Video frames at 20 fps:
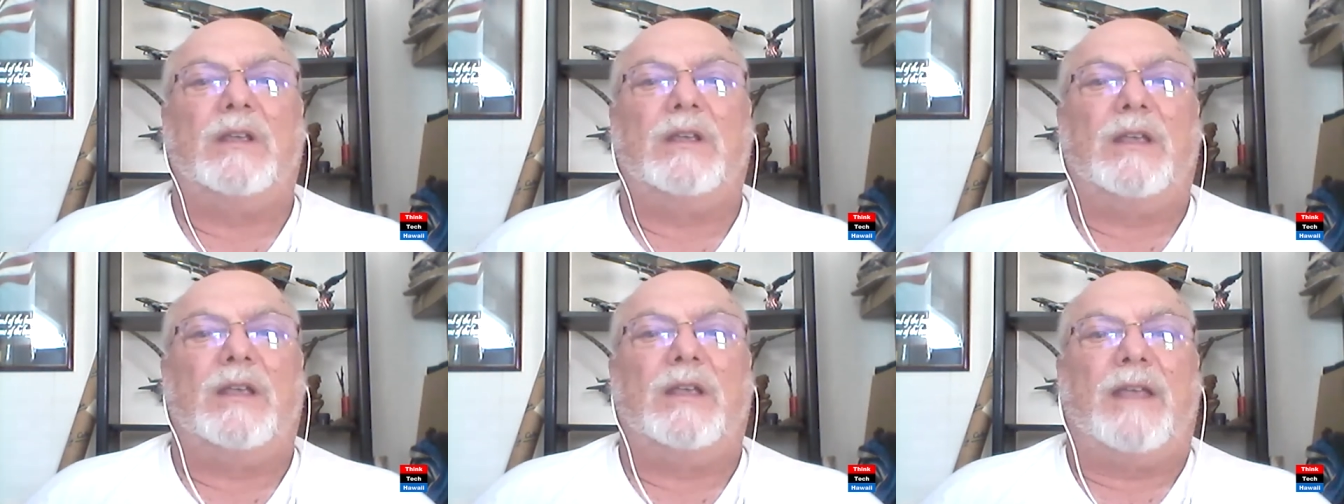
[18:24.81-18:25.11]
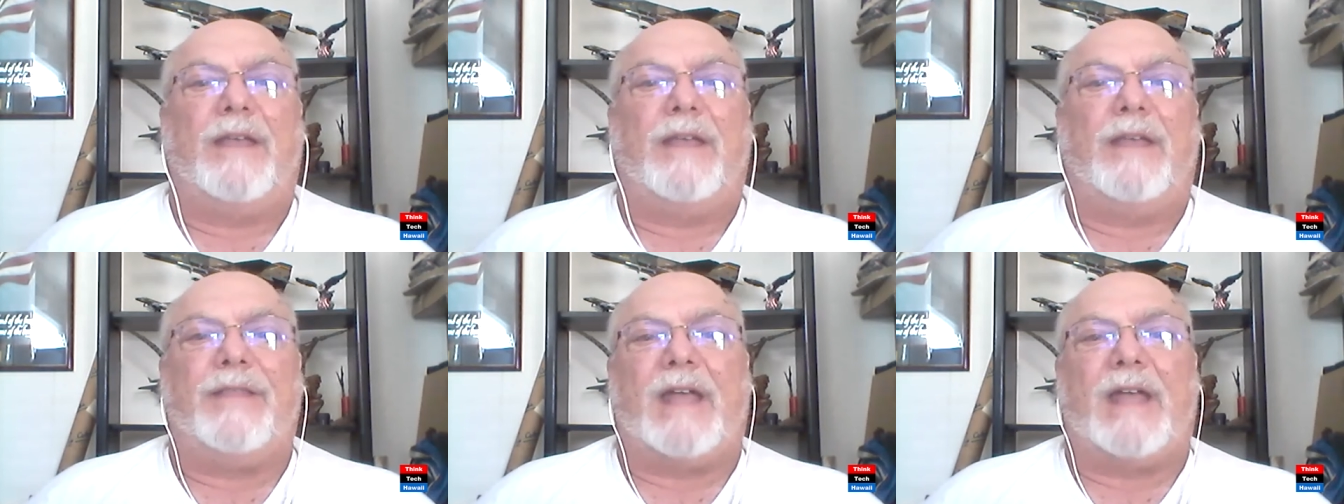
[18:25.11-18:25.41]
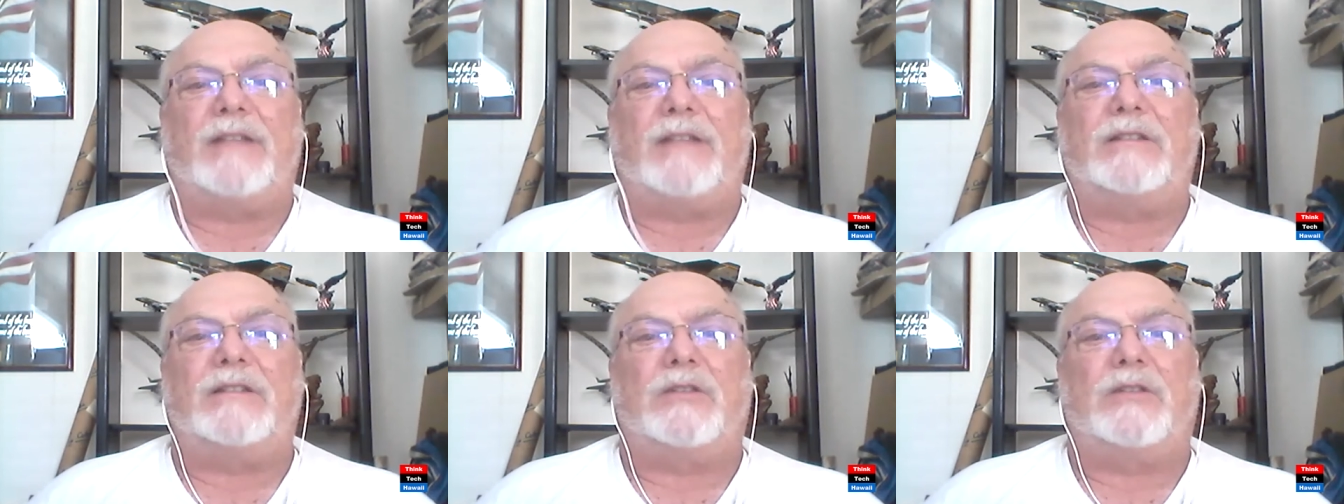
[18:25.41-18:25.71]
And
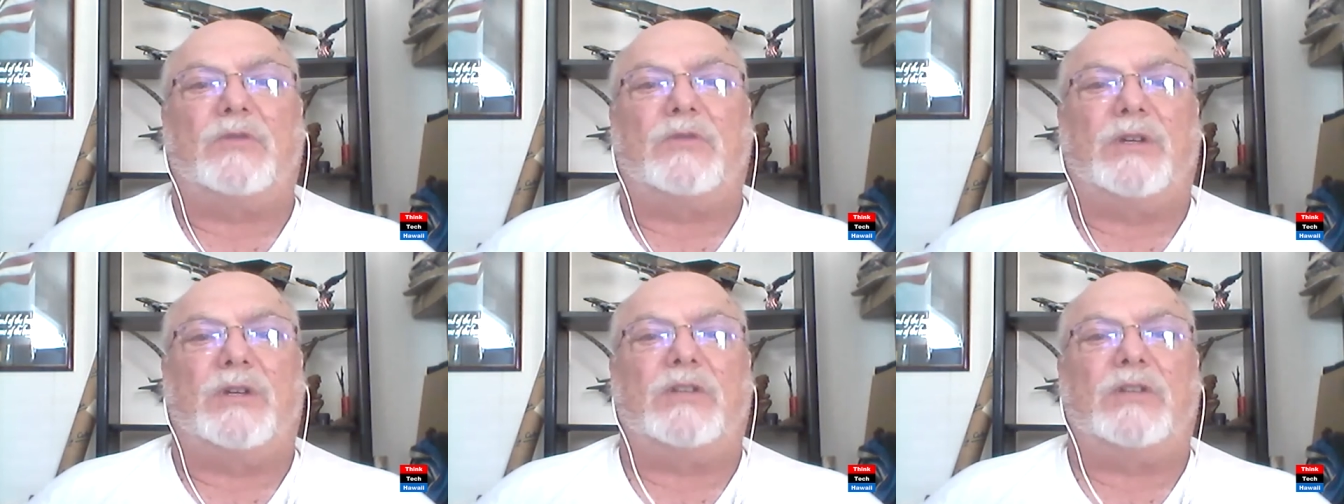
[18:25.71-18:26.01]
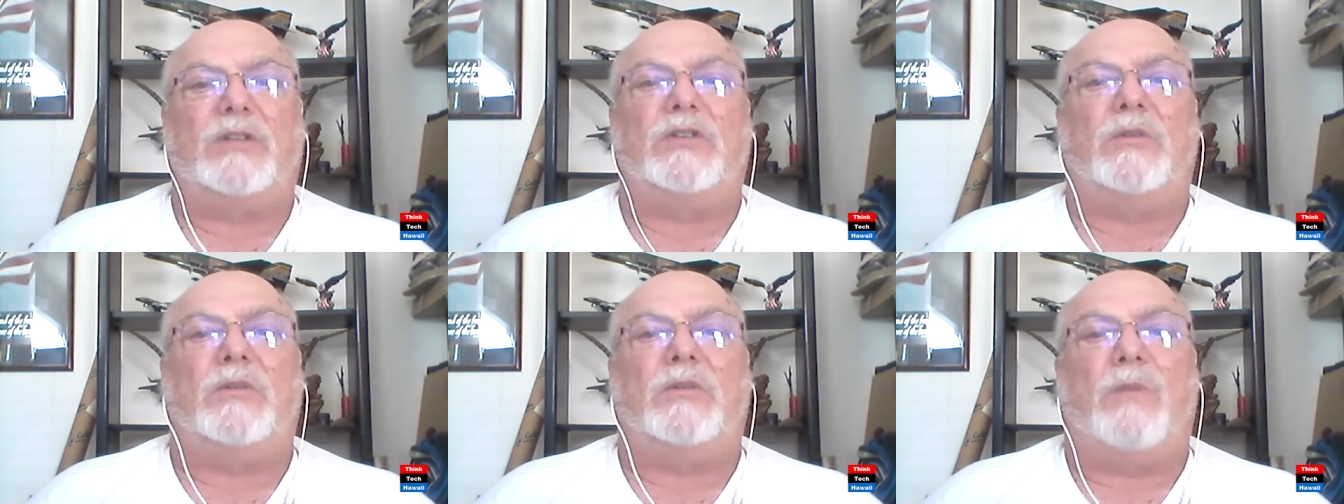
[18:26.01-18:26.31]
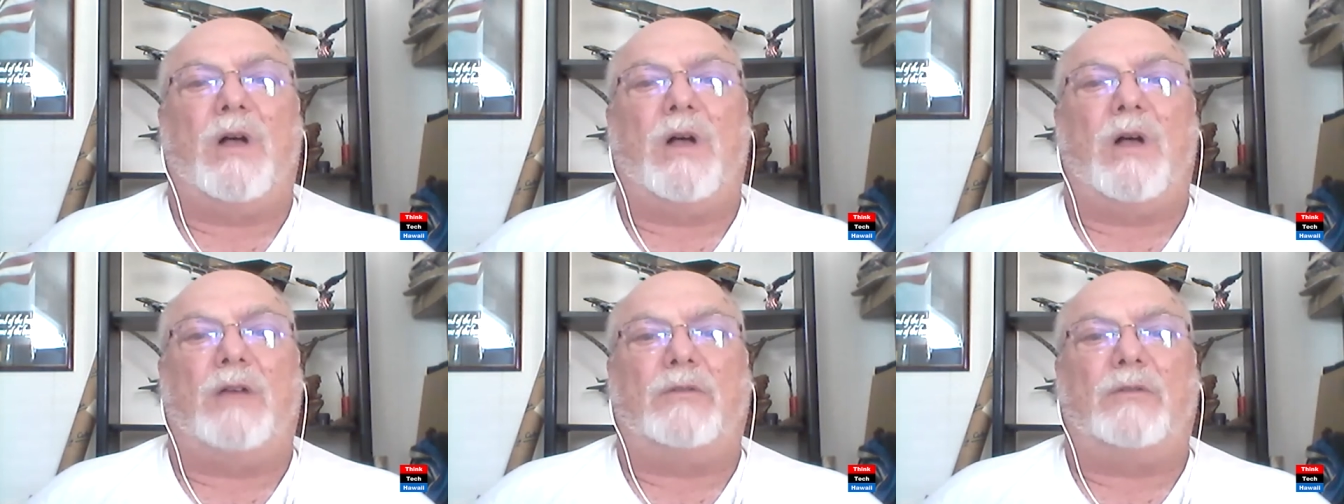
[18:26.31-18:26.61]
that's the traditional
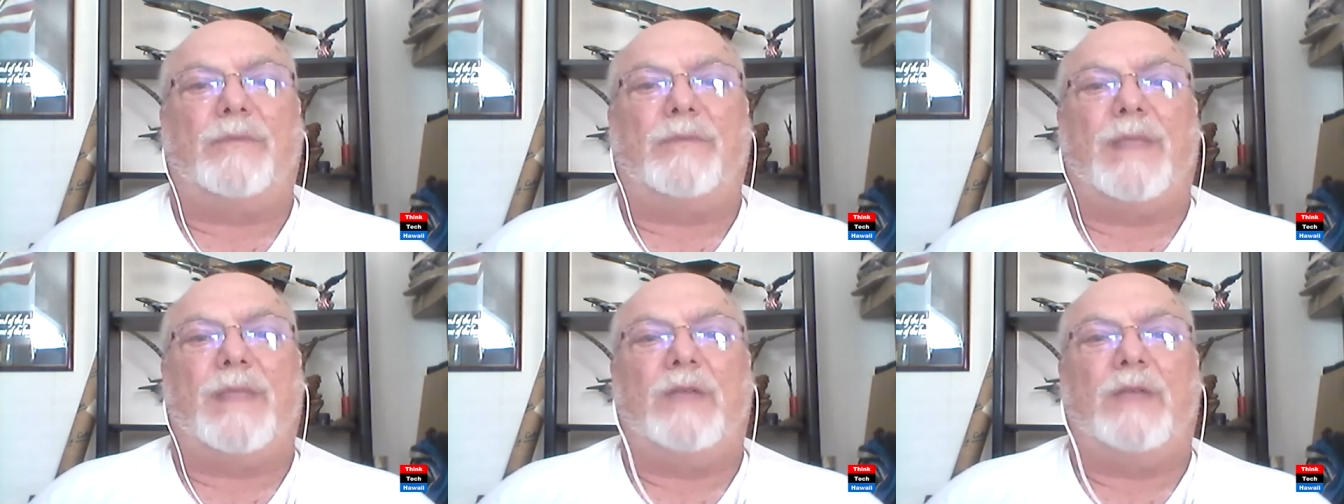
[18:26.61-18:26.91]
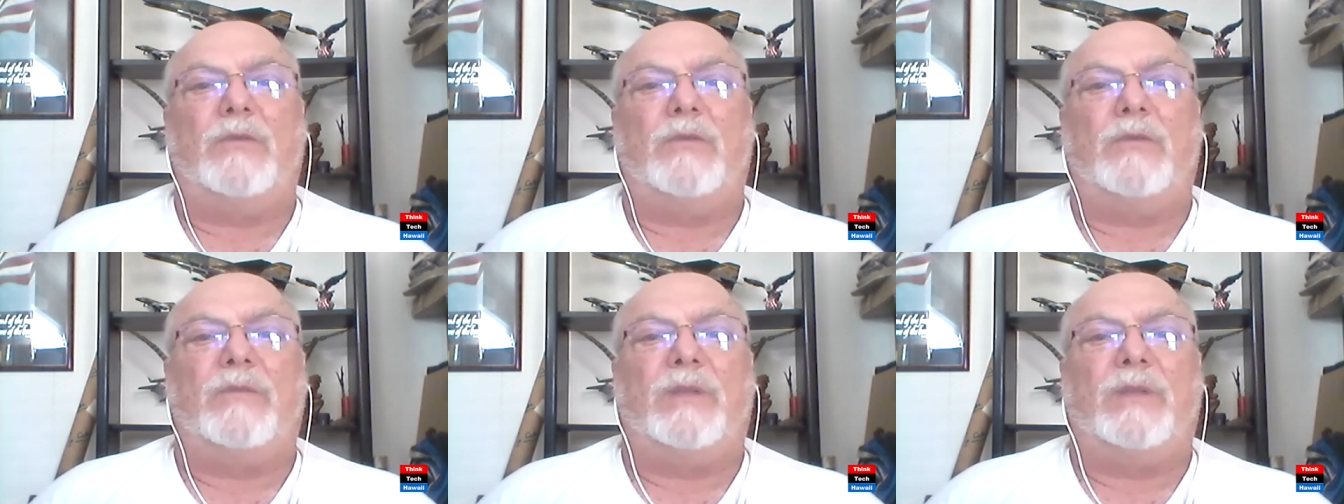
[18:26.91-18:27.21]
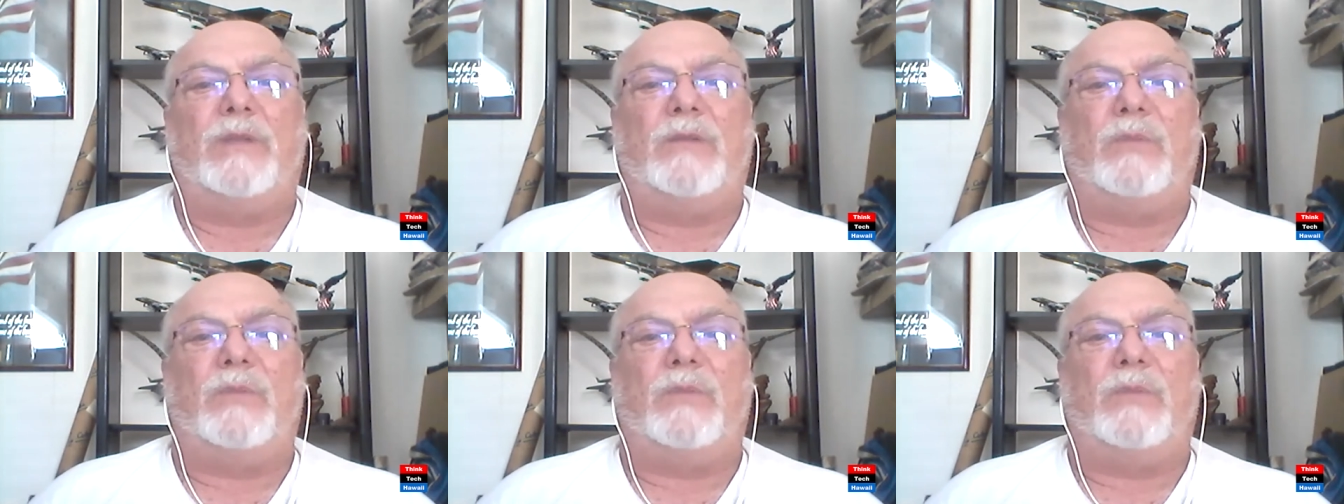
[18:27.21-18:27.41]
model. And we've been